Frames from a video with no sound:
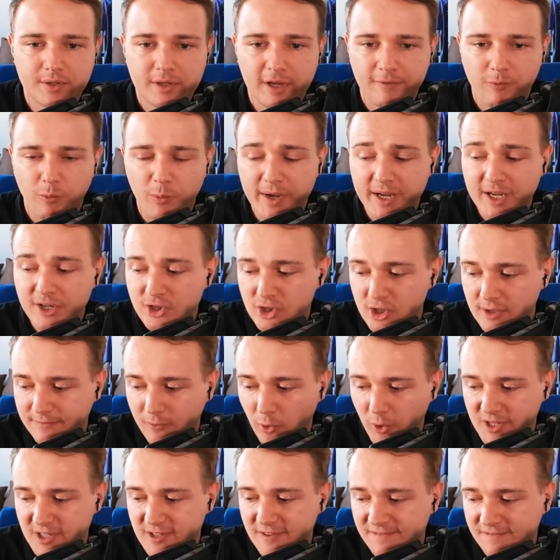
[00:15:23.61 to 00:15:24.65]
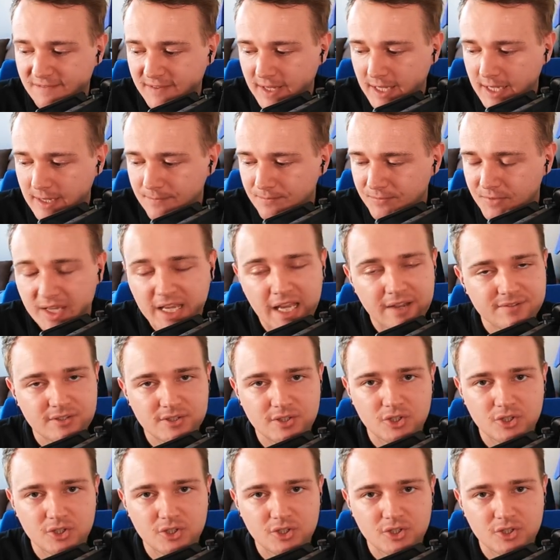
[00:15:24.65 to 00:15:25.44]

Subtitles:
If we could just avoid defeat, that gives us a